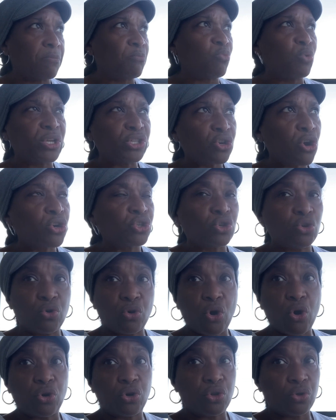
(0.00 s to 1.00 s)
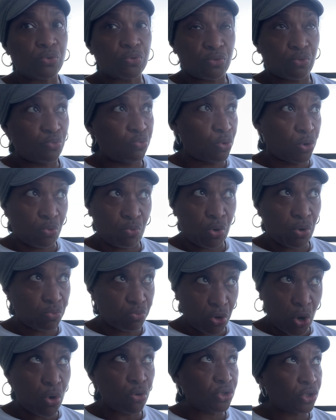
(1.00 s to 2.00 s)
what church are you going to
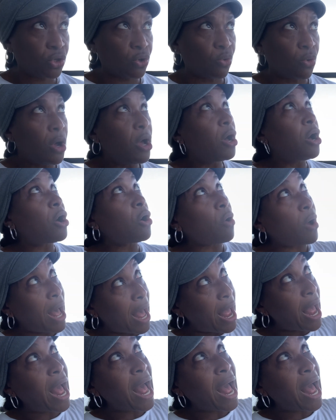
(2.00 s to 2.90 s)
go to oh I,